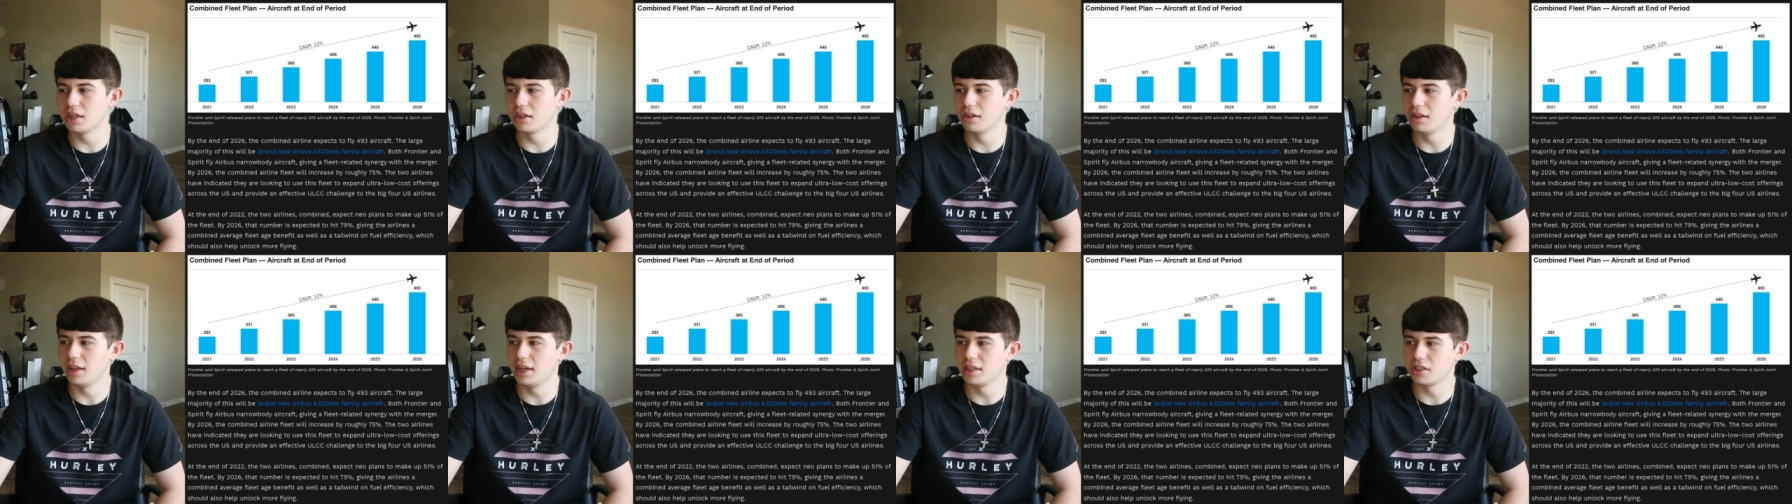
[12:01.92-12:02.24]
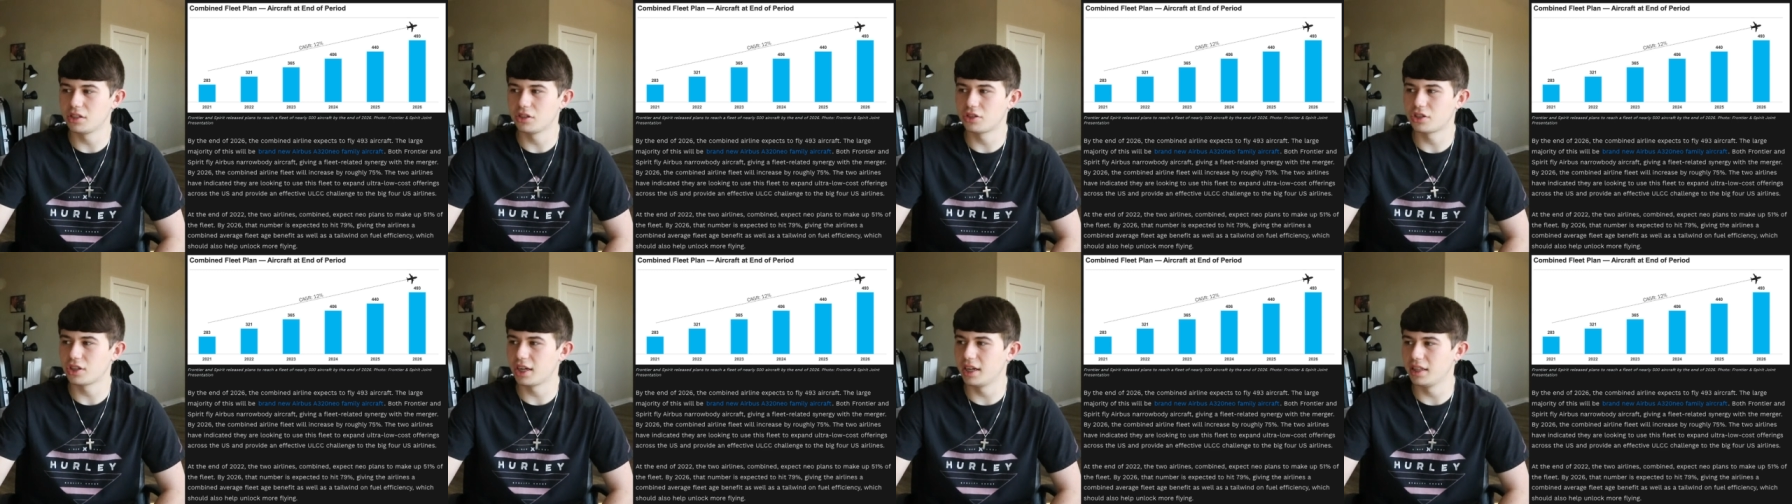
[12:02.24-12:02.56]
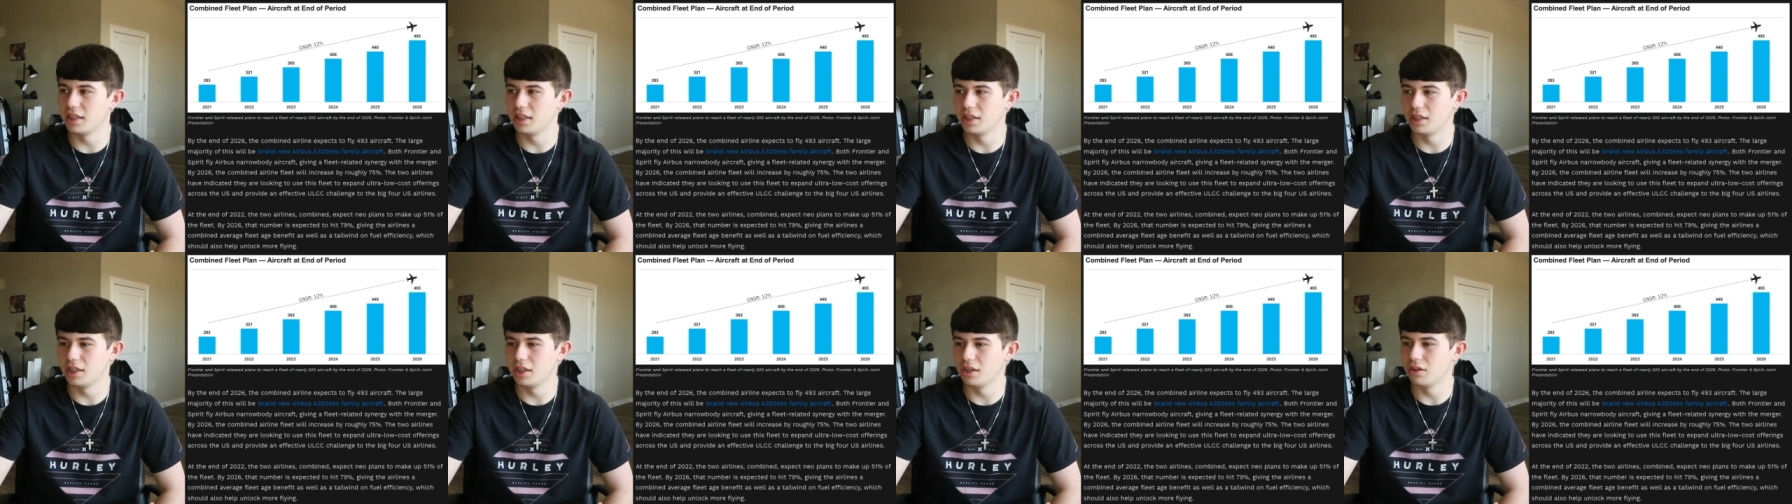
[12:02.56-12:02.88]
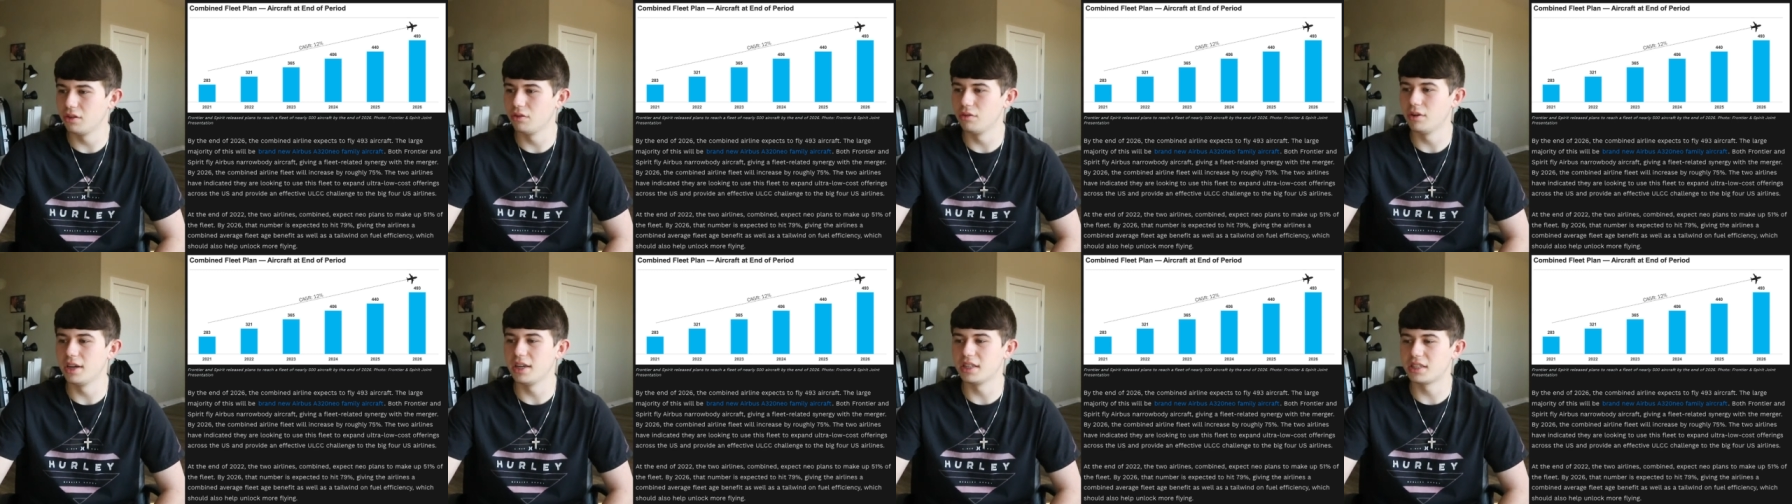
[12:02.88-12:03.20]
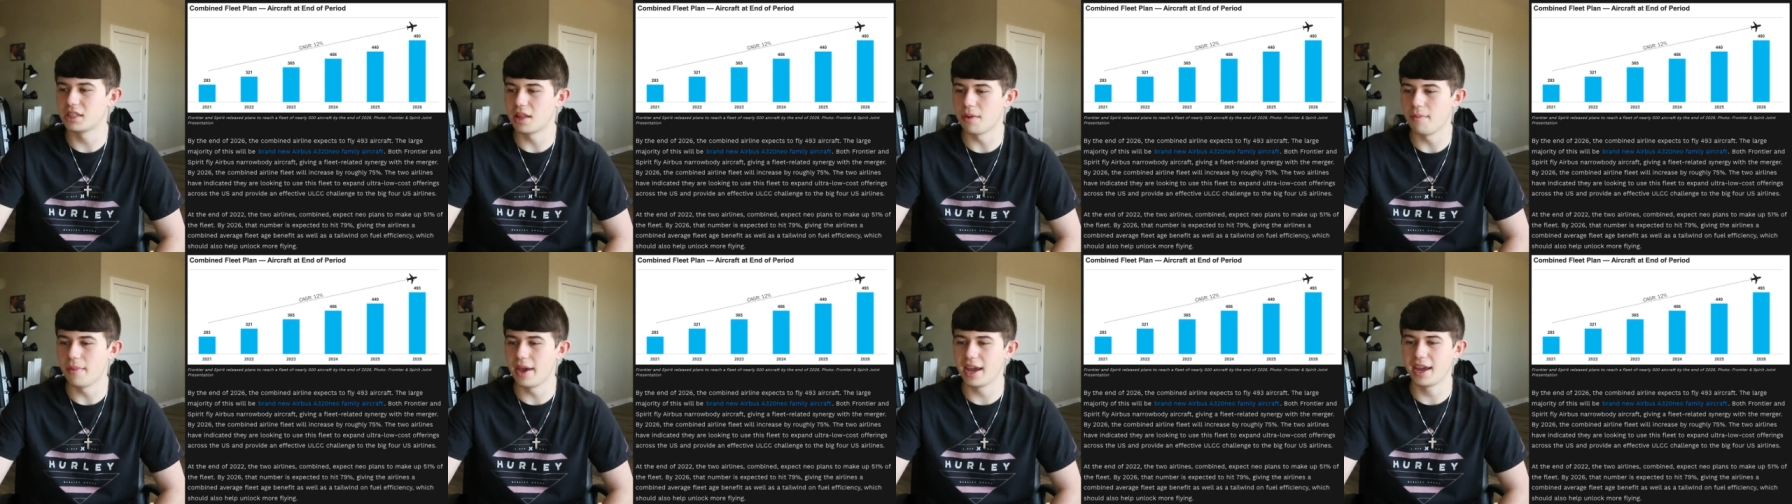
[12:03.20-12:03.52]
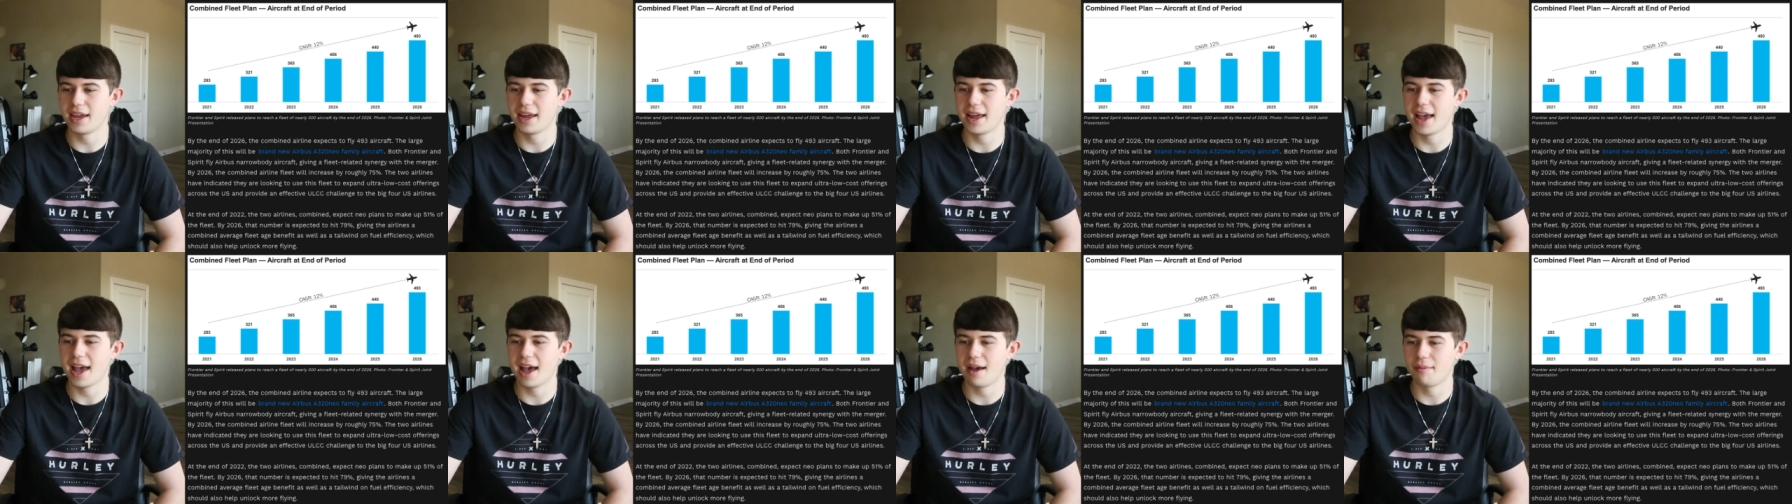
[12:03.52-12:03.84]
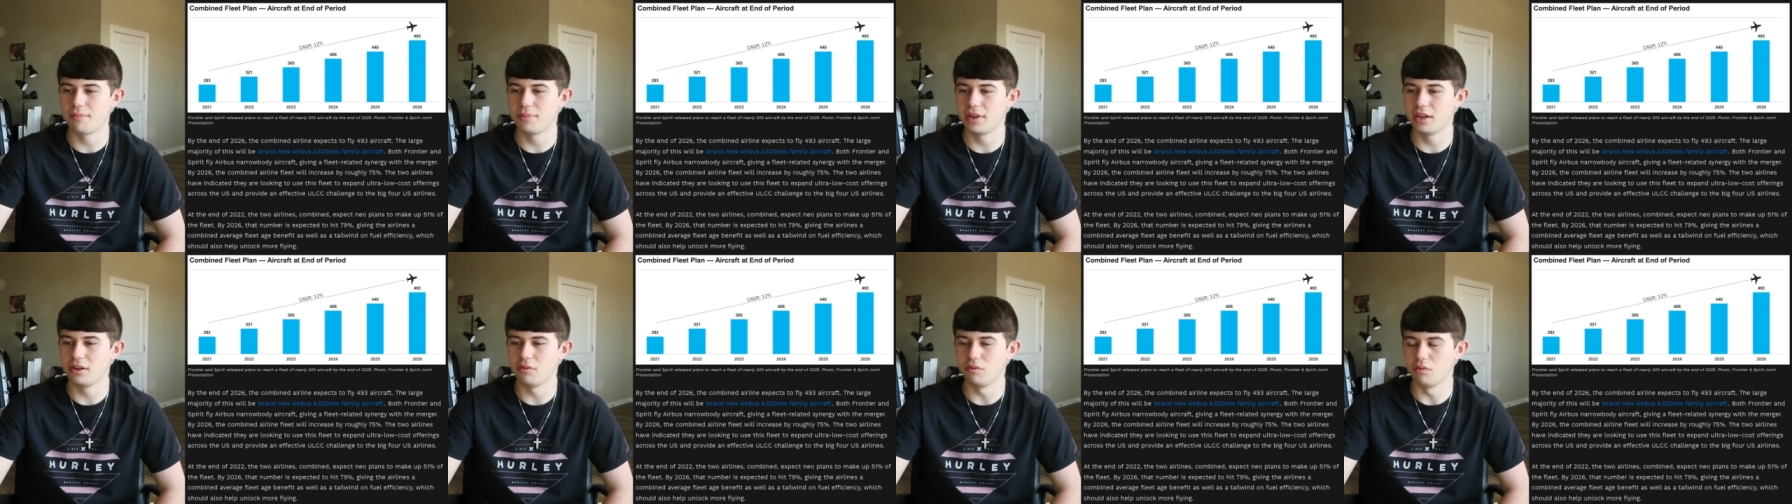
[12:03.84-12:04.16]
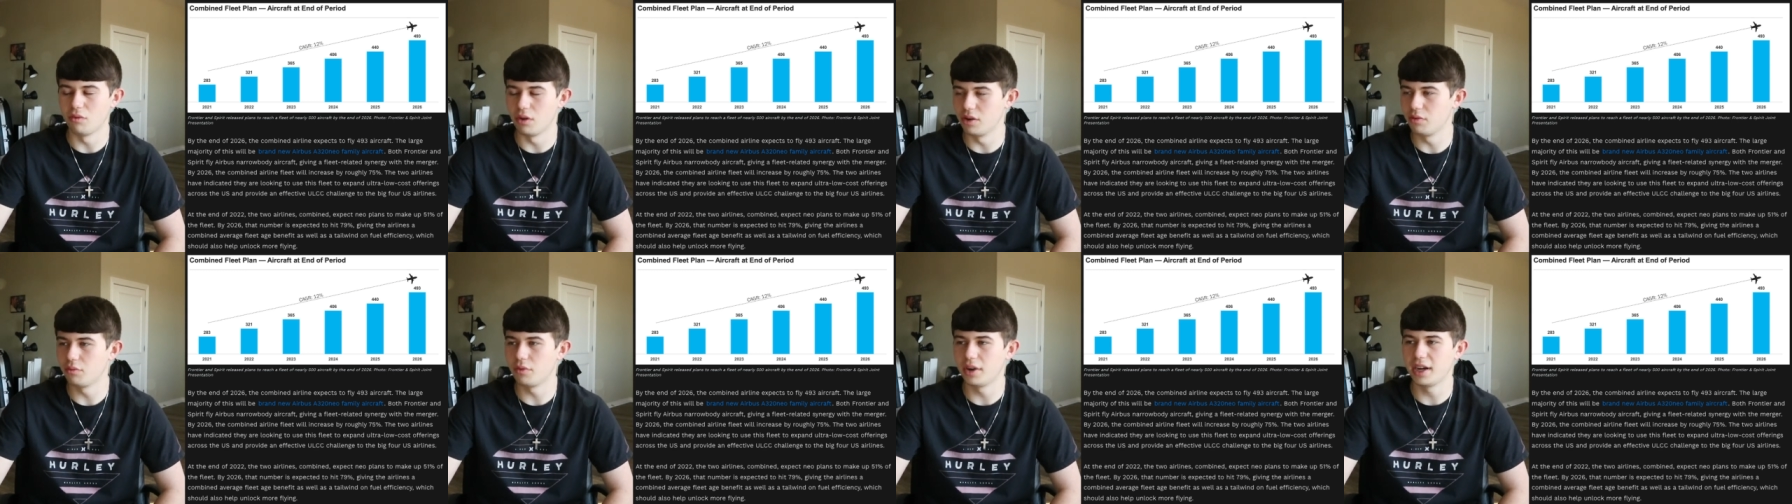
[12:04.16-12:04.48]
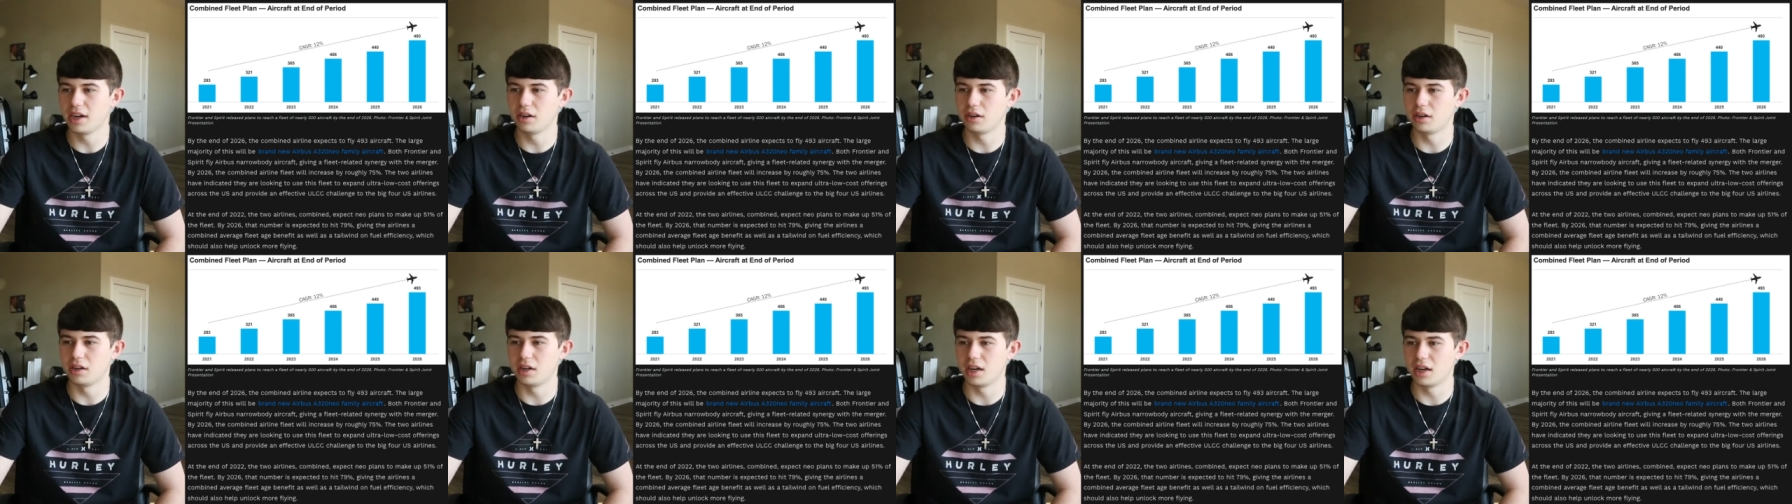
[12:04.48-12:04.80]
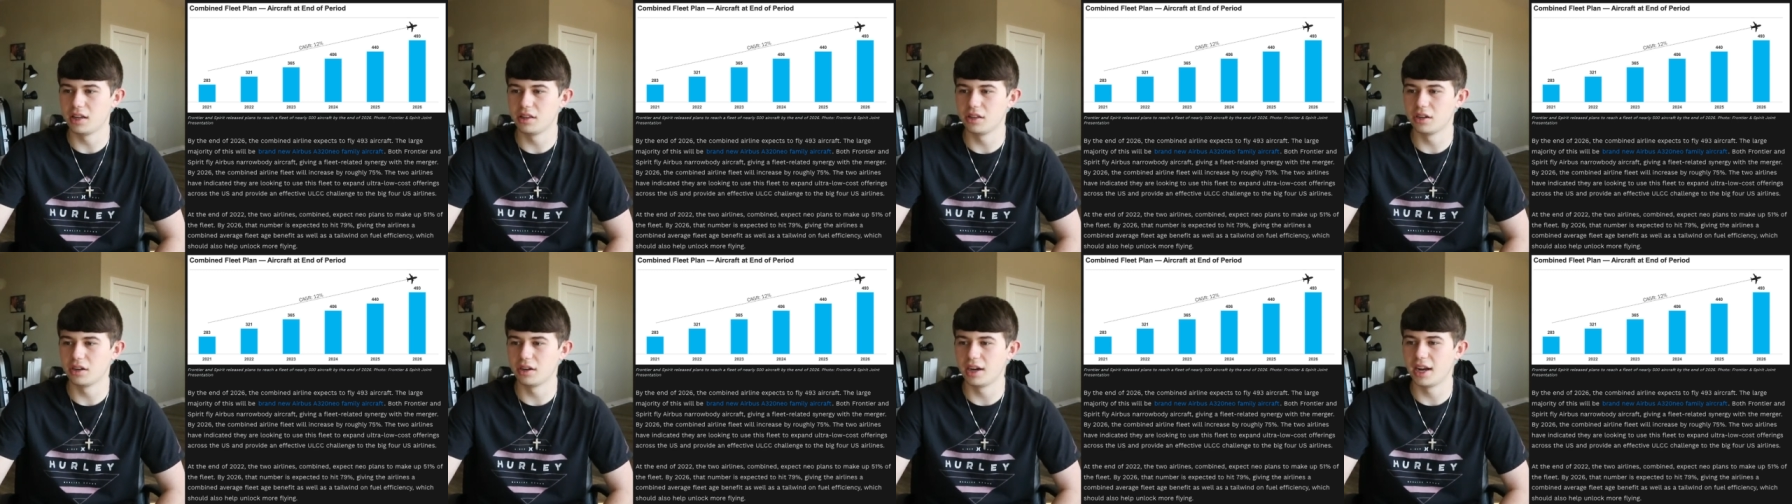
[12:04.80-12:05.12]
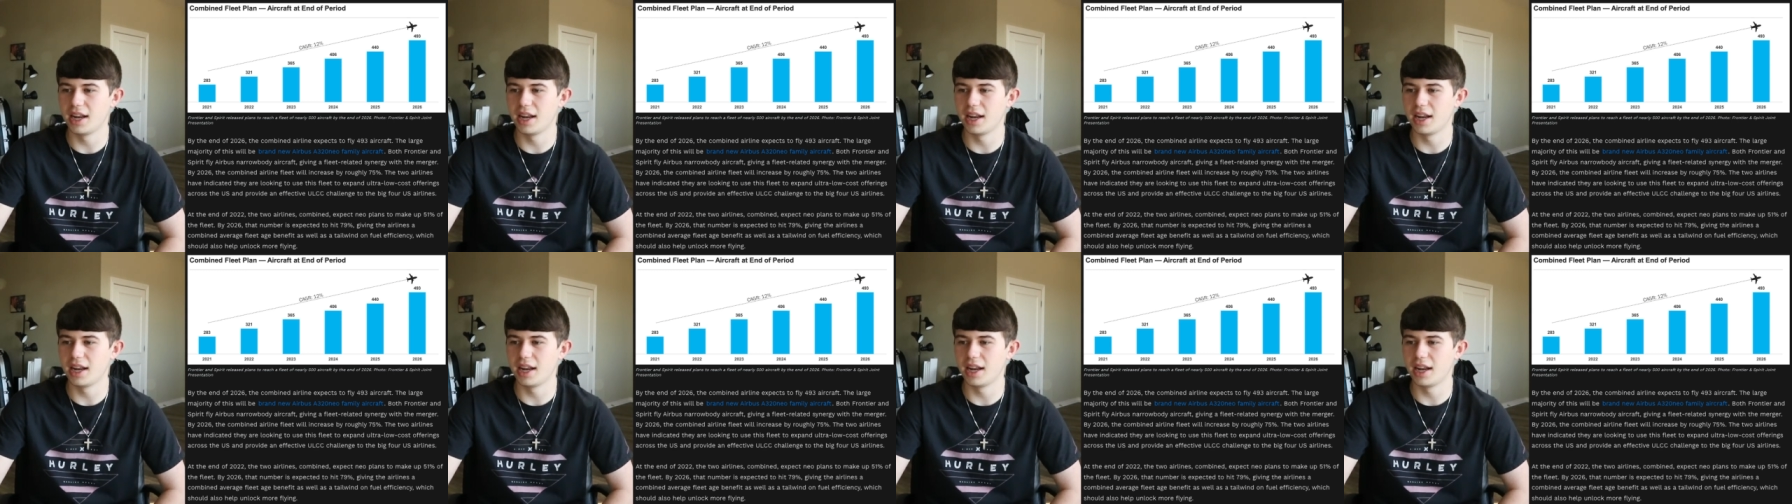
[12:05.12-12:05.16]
airlines are trying to do is to make it happen in one way or another,